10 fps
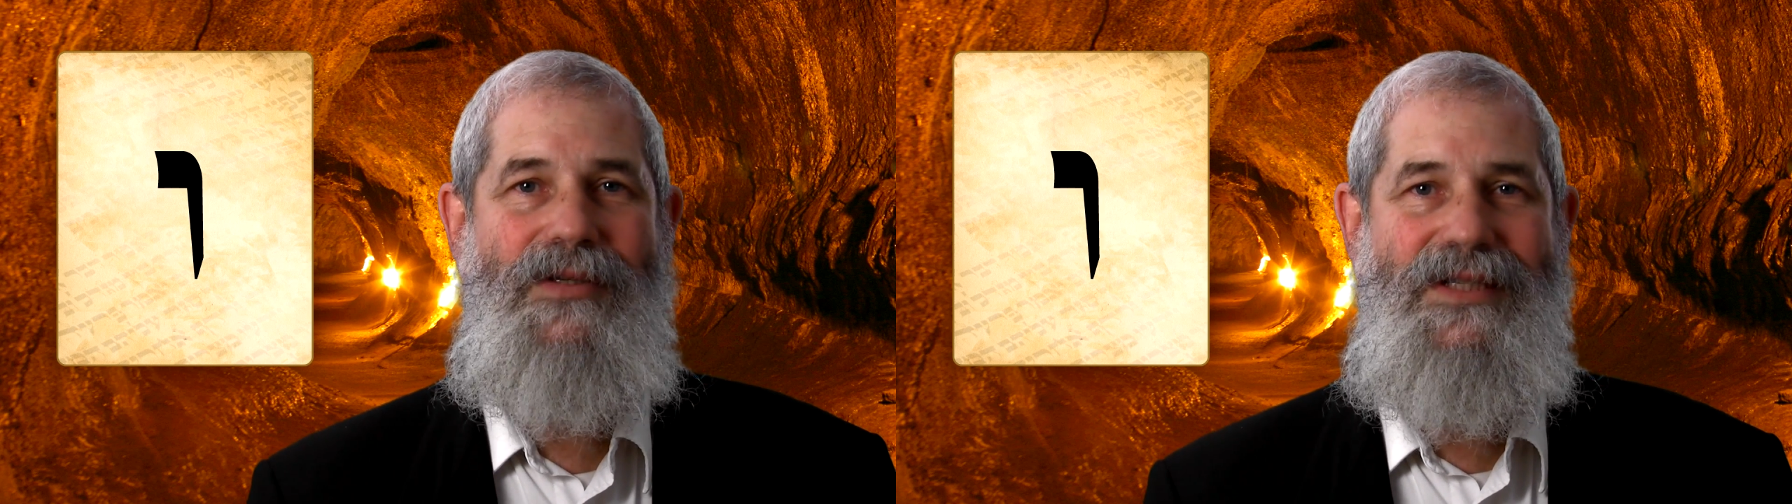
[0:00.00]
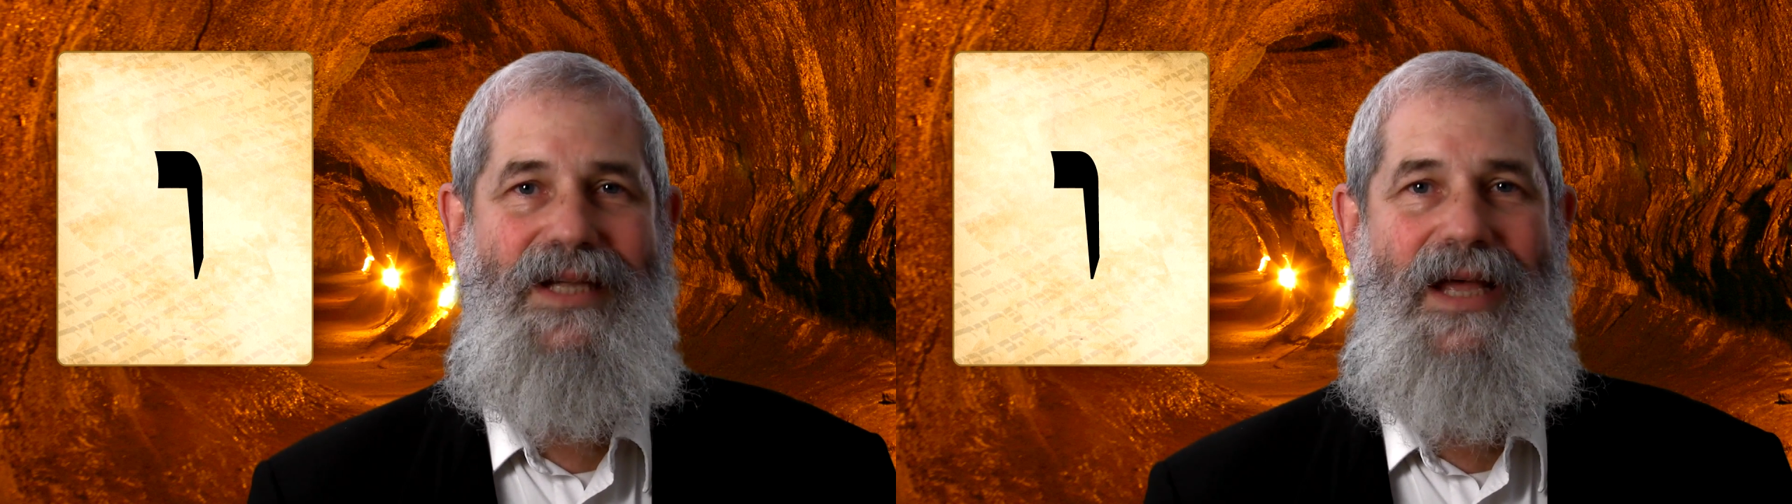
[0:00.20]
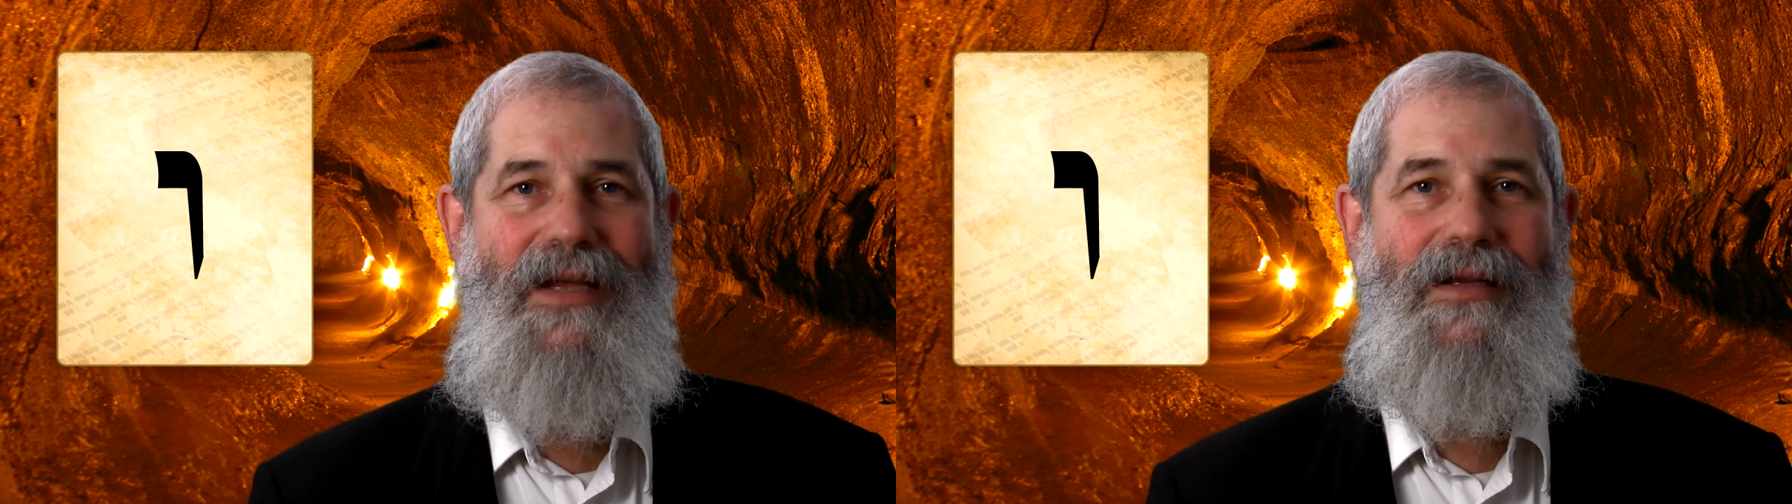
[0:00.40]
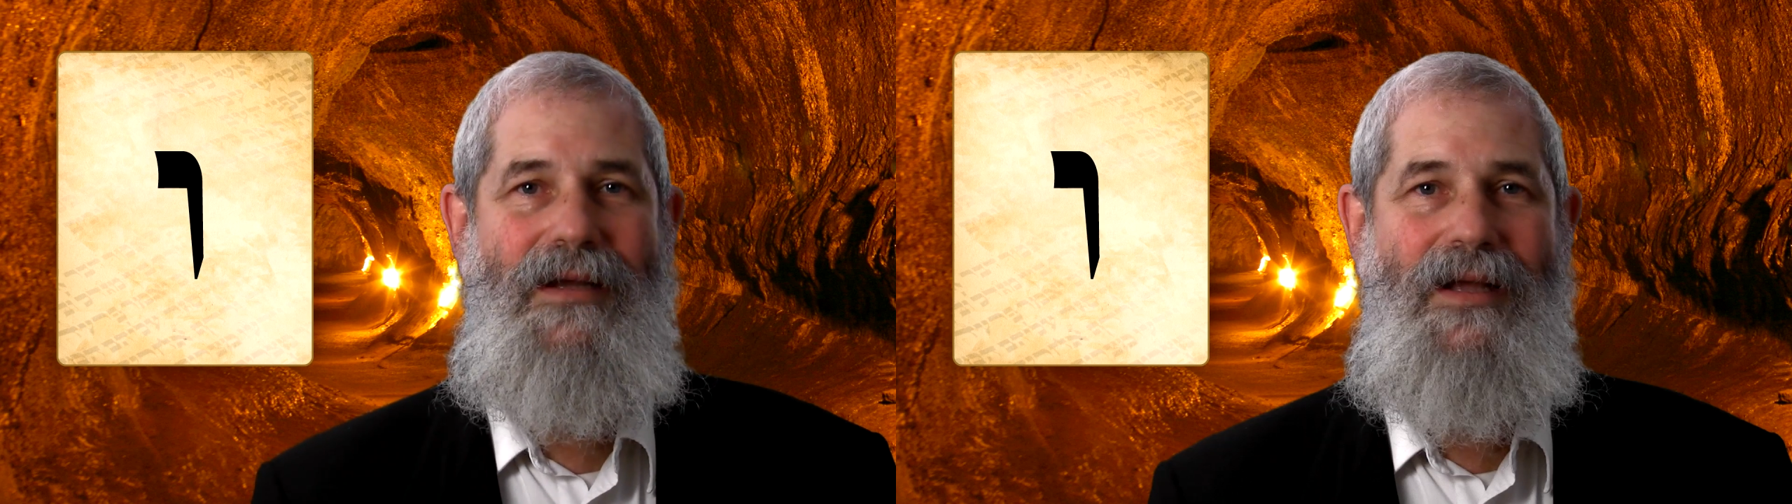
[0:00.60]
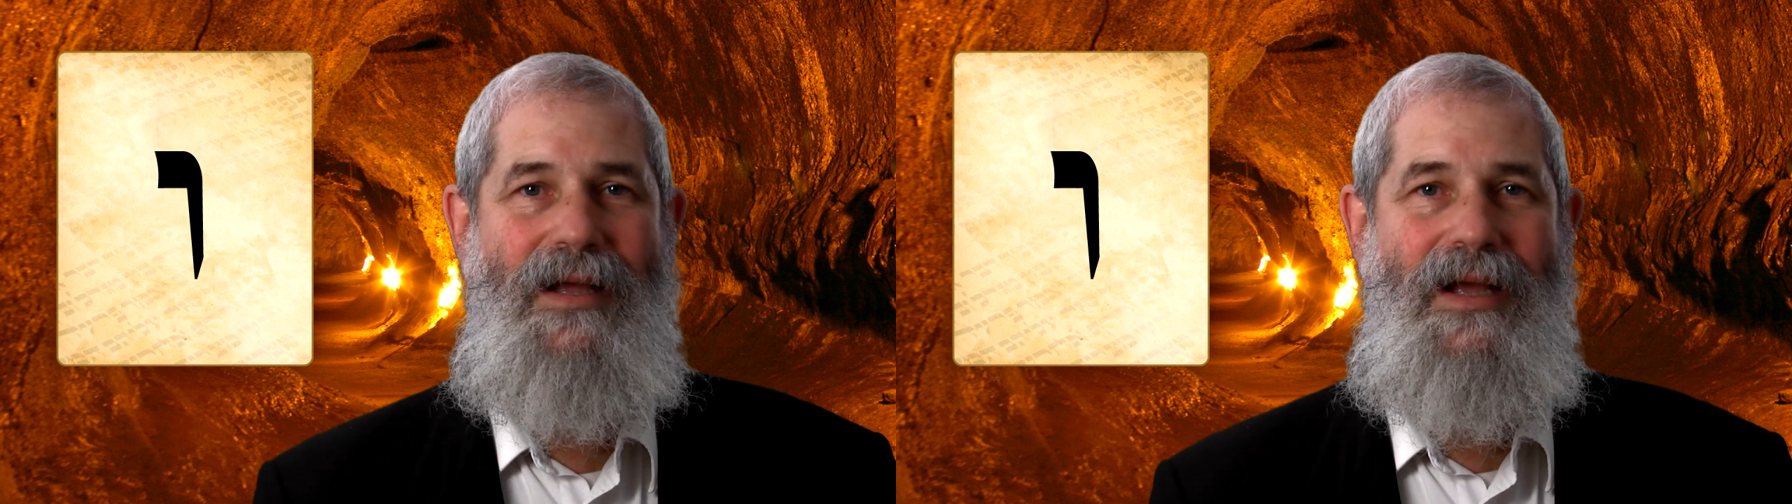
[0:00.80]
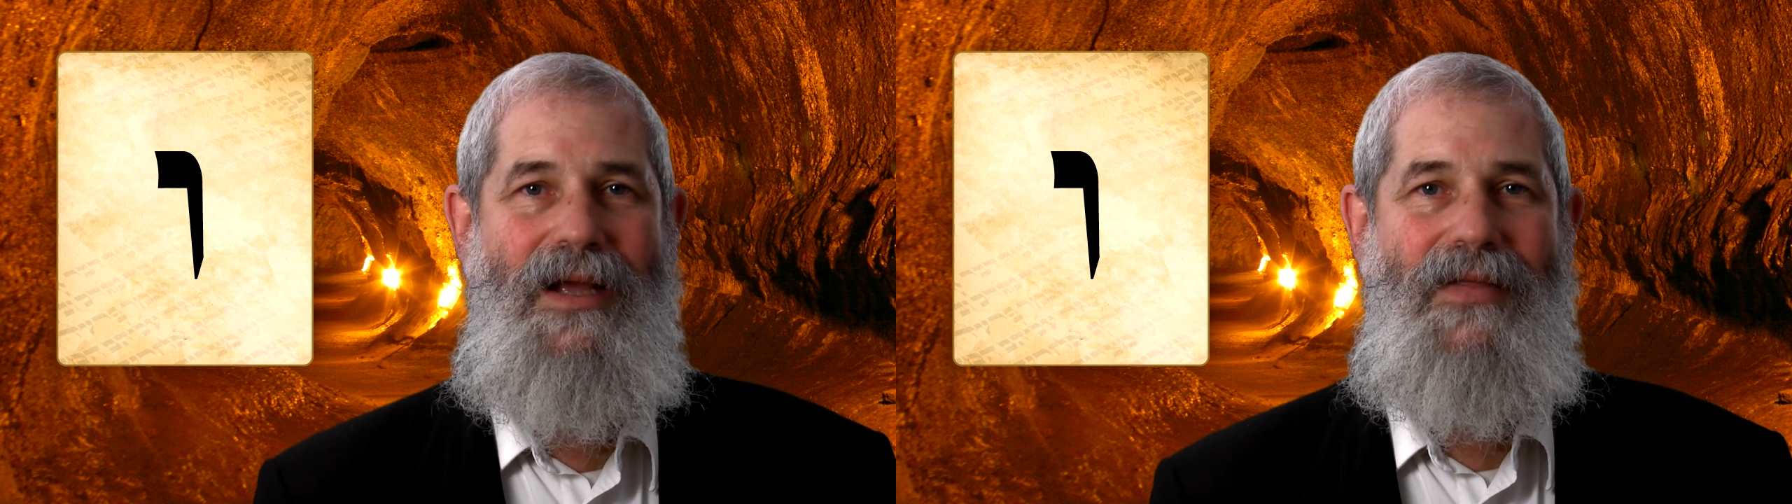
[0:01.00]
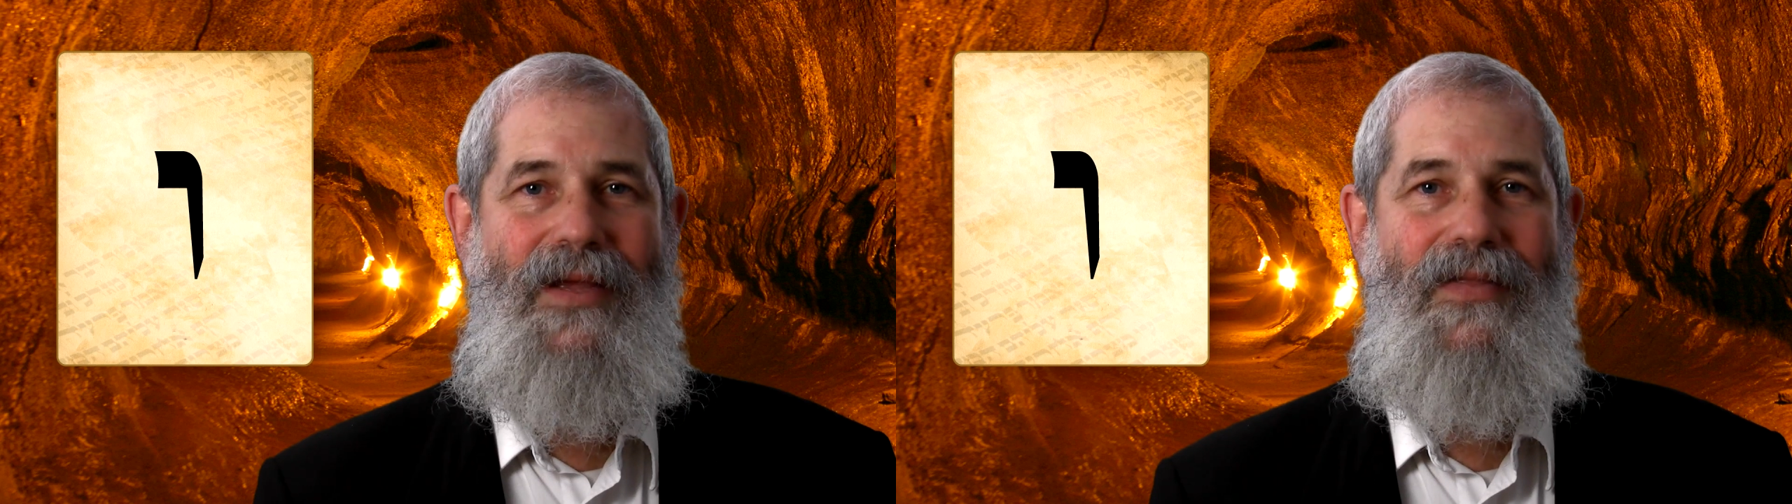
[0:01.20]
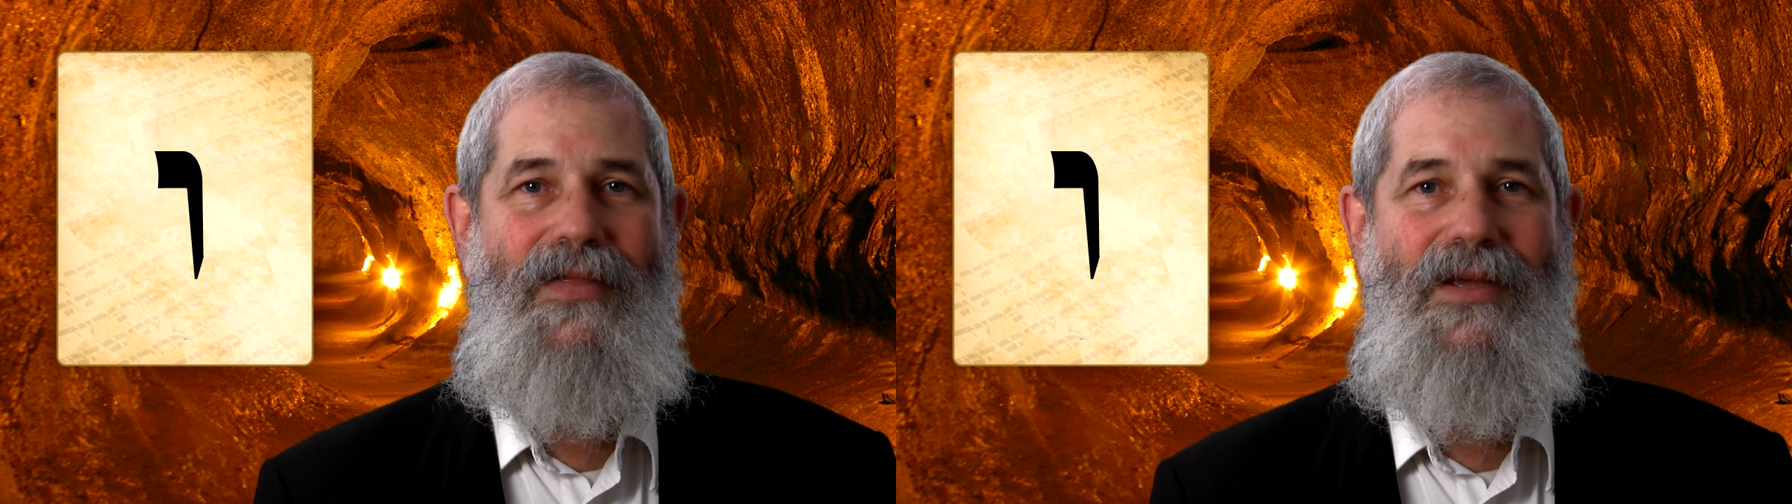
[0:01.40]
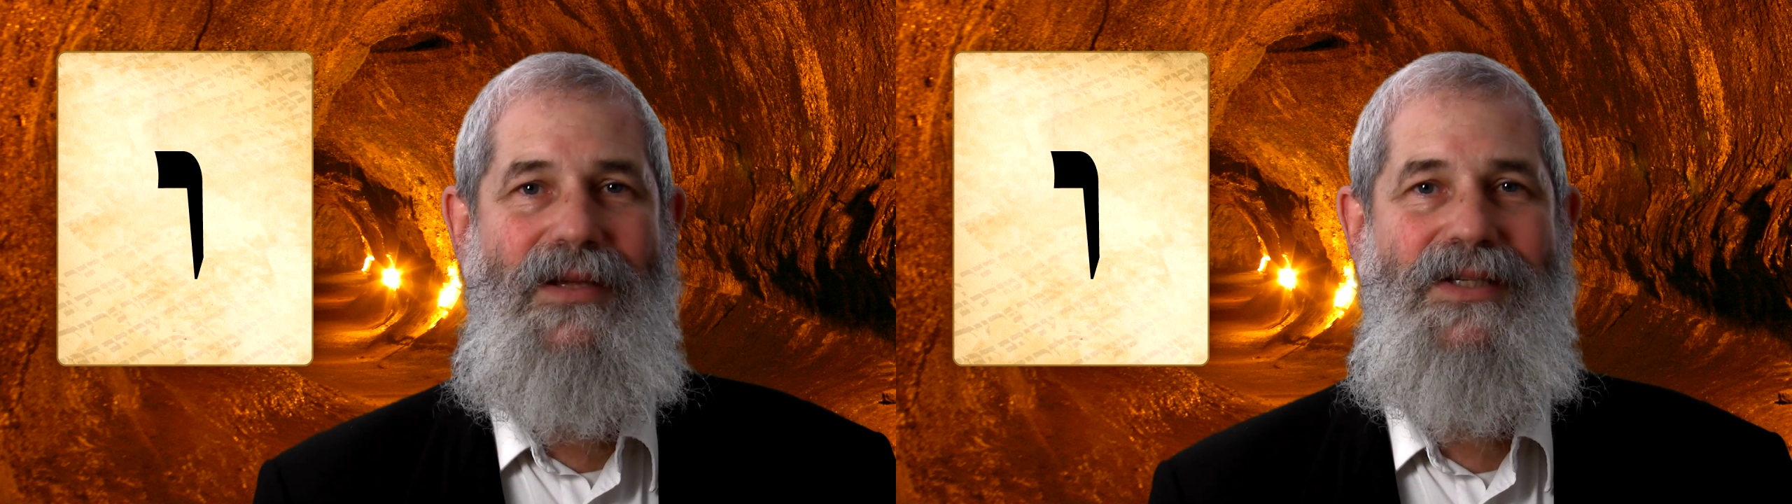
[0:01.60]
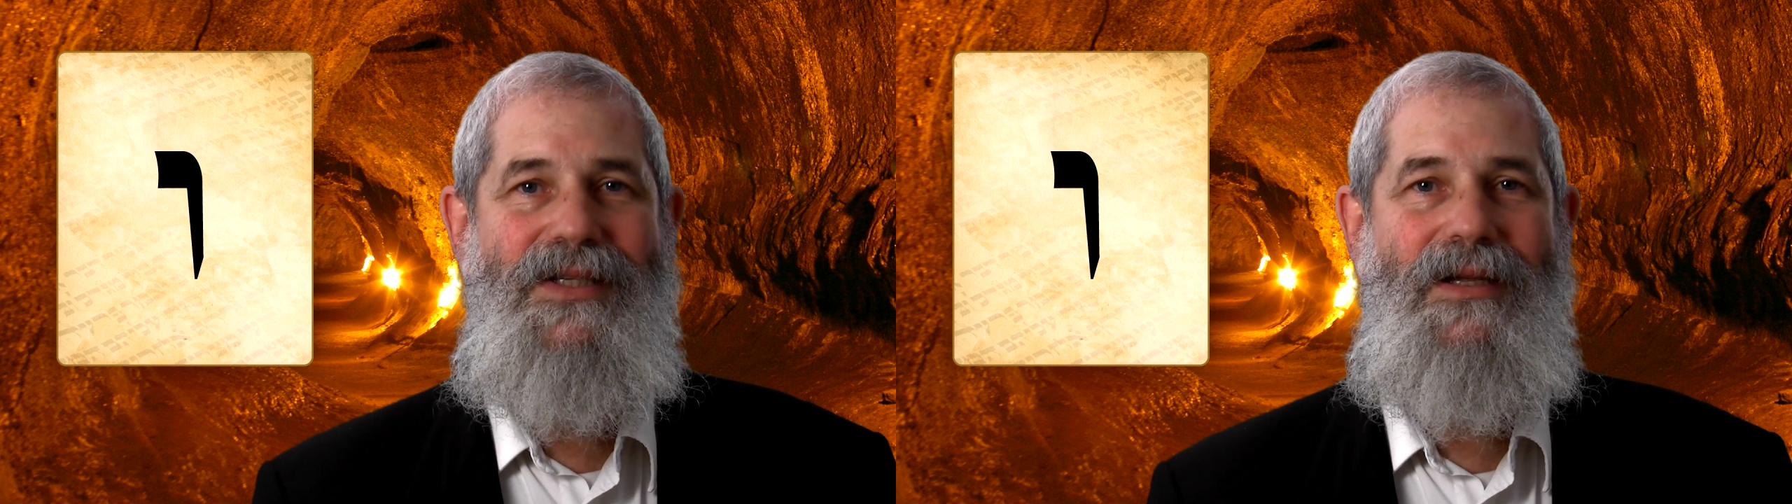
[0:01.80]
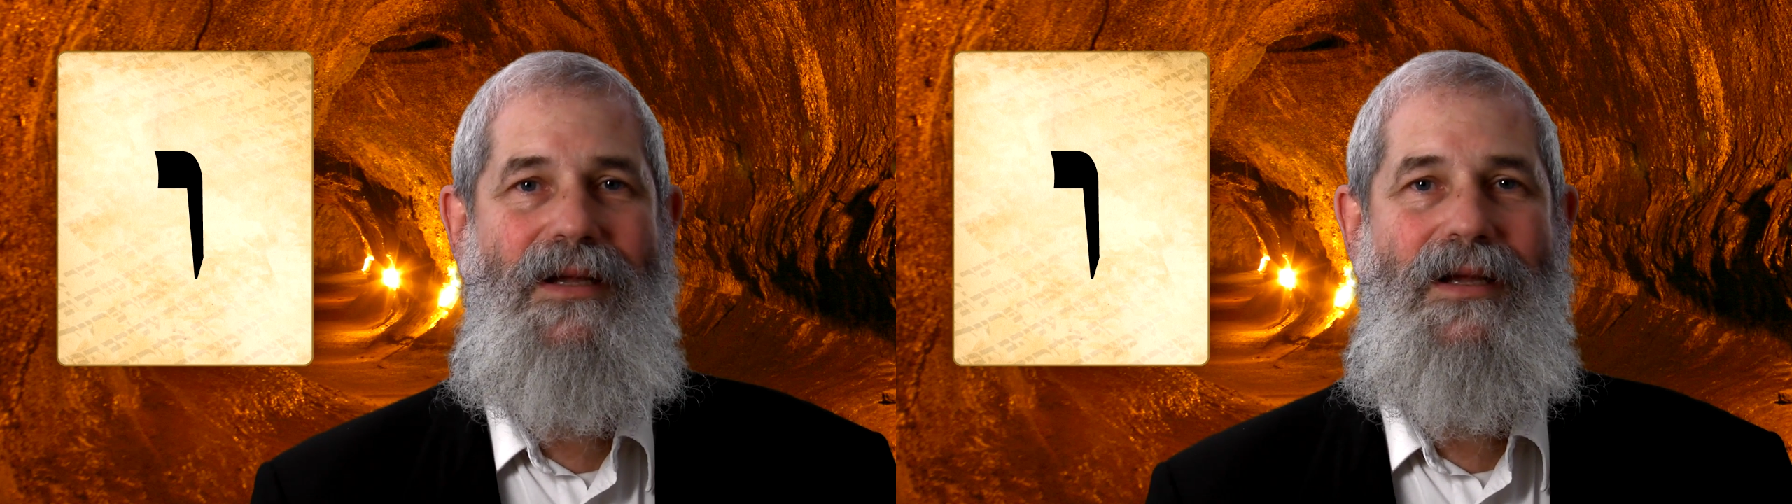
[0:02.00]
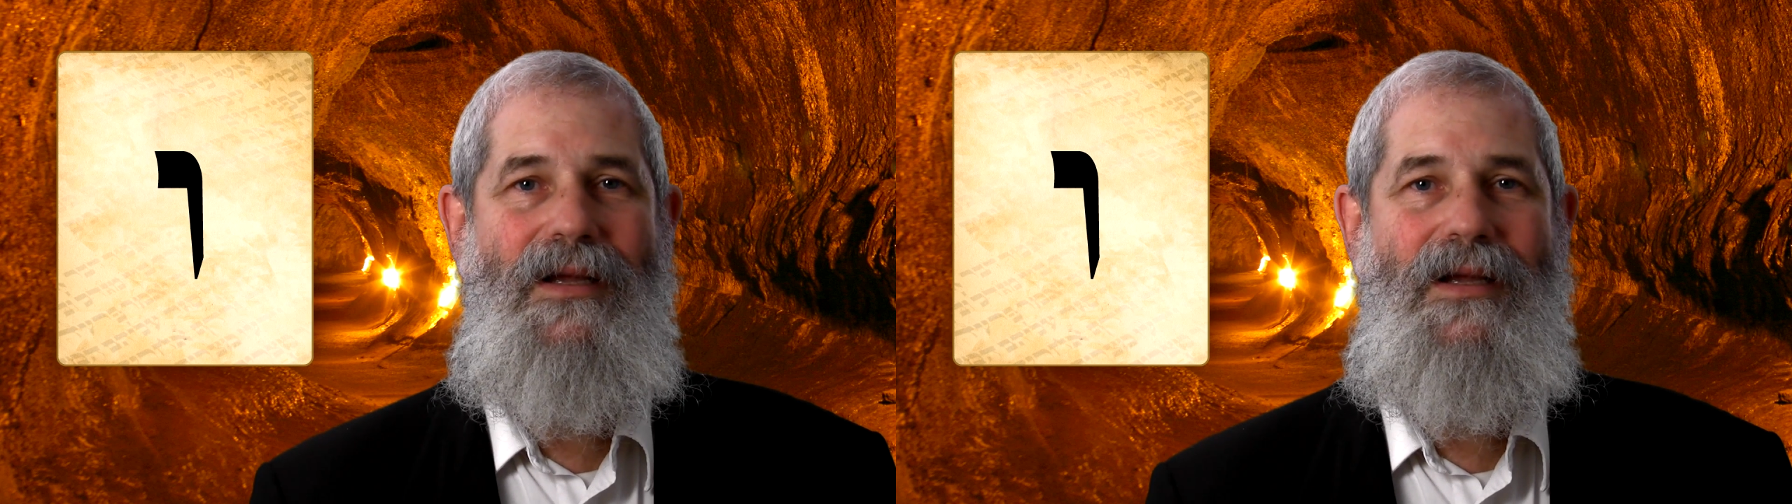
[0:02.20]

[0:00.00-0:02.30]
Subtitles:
said that this